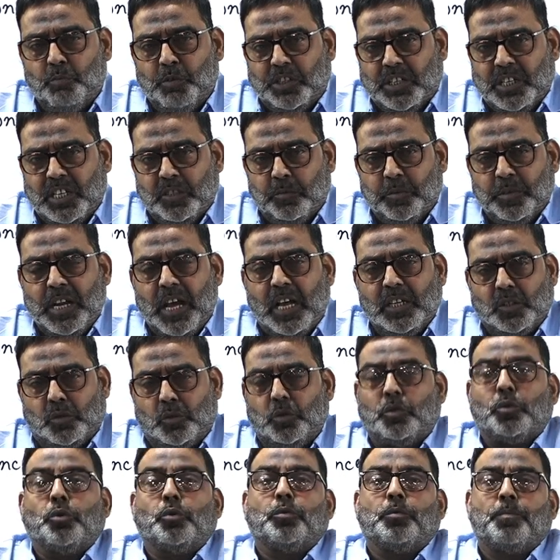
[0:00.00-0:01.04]
which has been asked
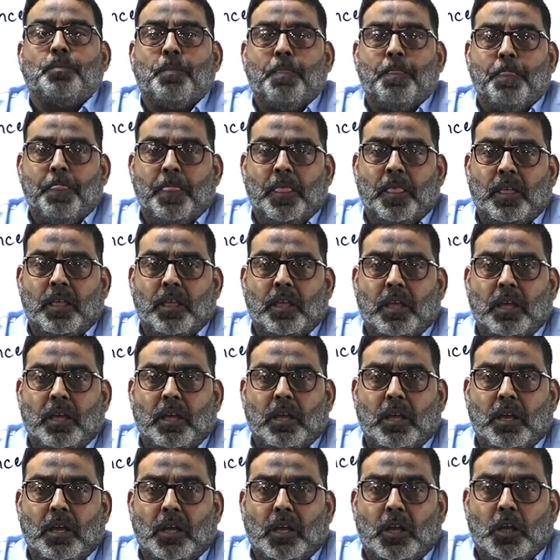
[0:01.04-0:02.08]
to you.
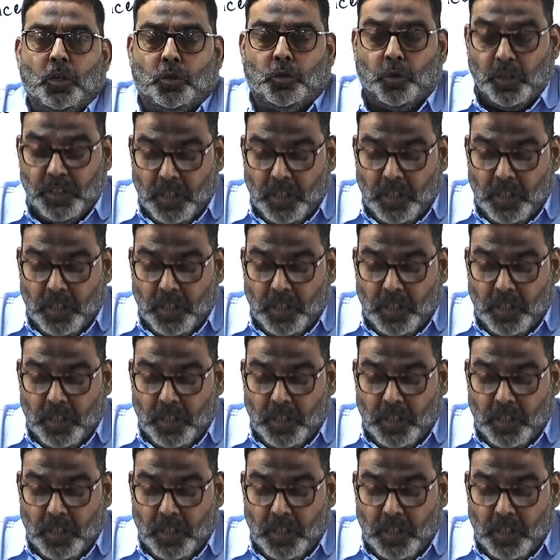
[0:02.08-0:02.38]
So